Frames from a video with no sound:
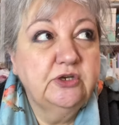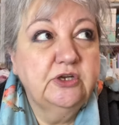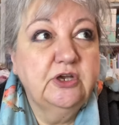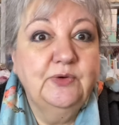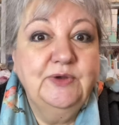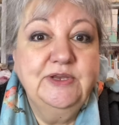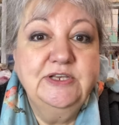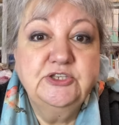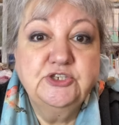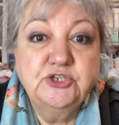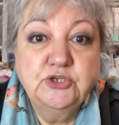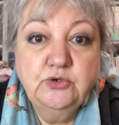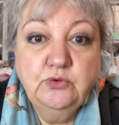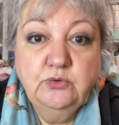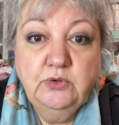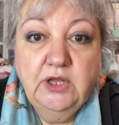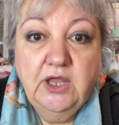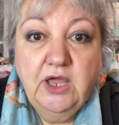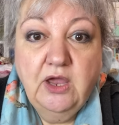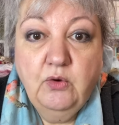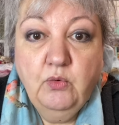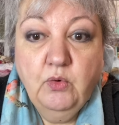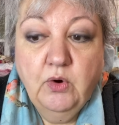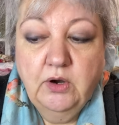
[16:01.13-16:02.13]
going too
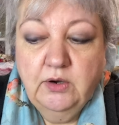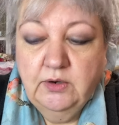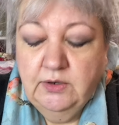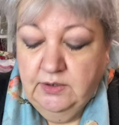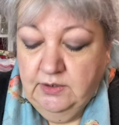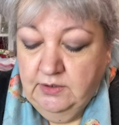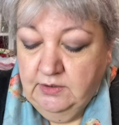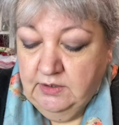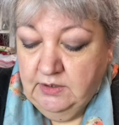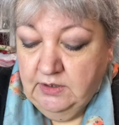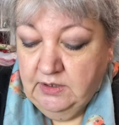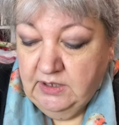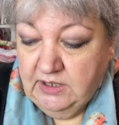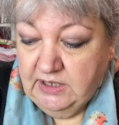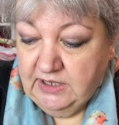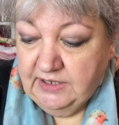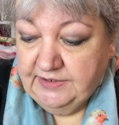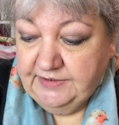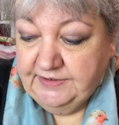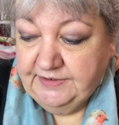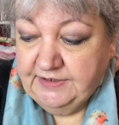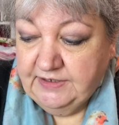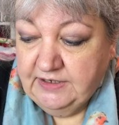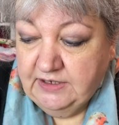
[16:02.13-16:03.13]
low,
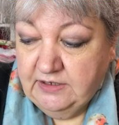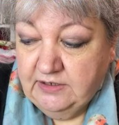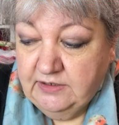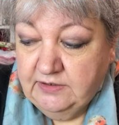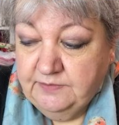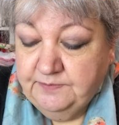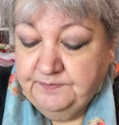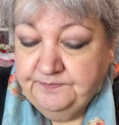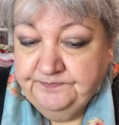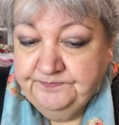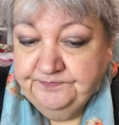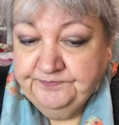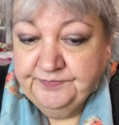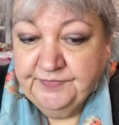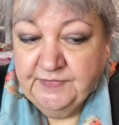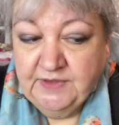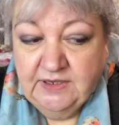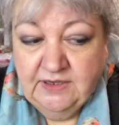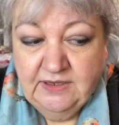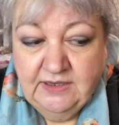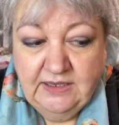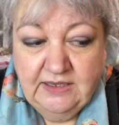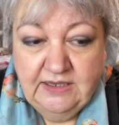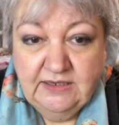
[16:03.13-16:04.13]
and
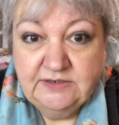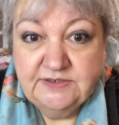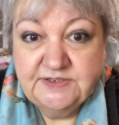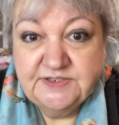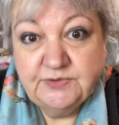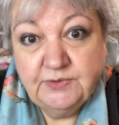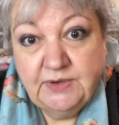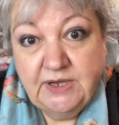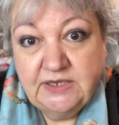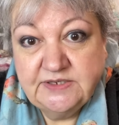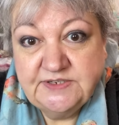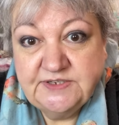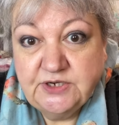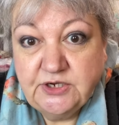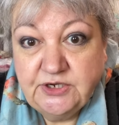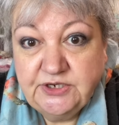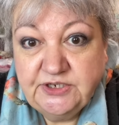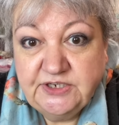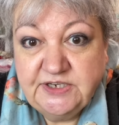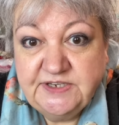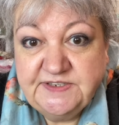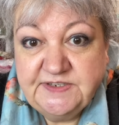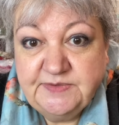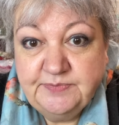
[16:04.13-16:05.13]
so I started
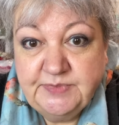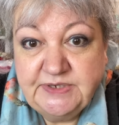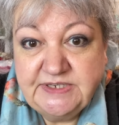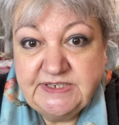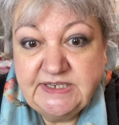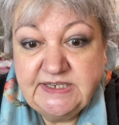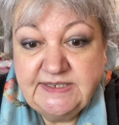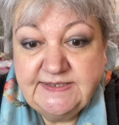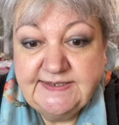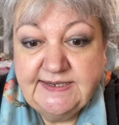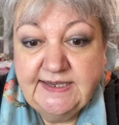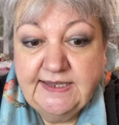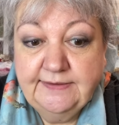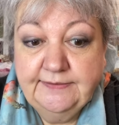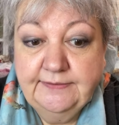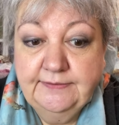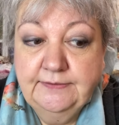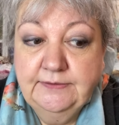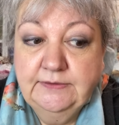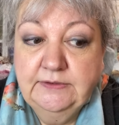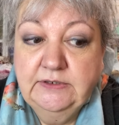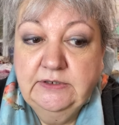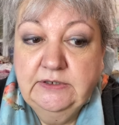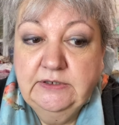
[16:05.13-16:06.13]
eating biscuits again.
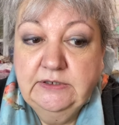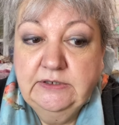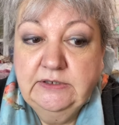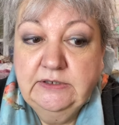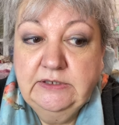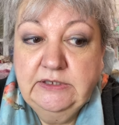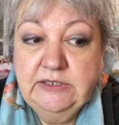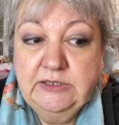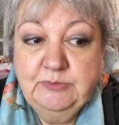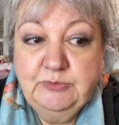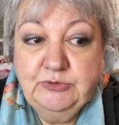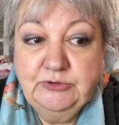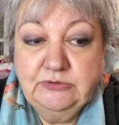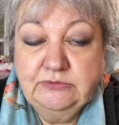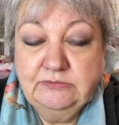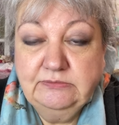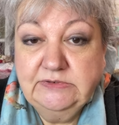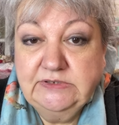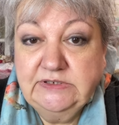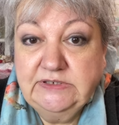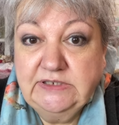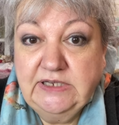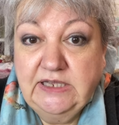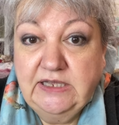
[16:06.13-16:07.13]
But
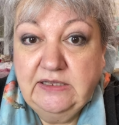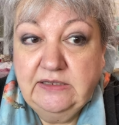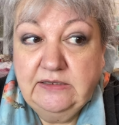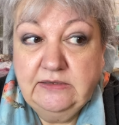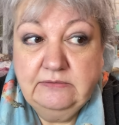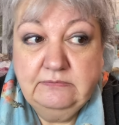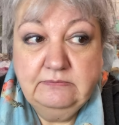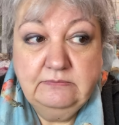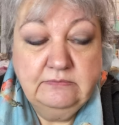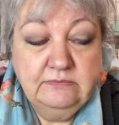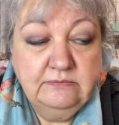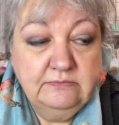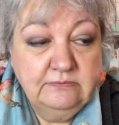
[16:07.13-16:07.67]
I